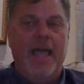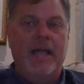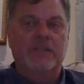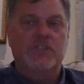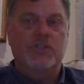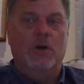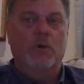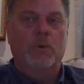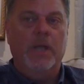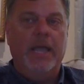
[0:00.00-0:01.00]
And
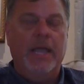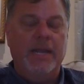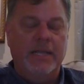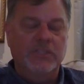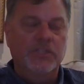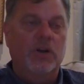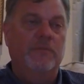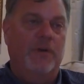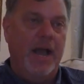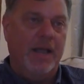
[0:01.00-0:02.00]
so it is
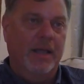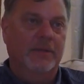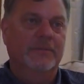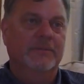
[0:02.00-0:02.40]
nerve-wracking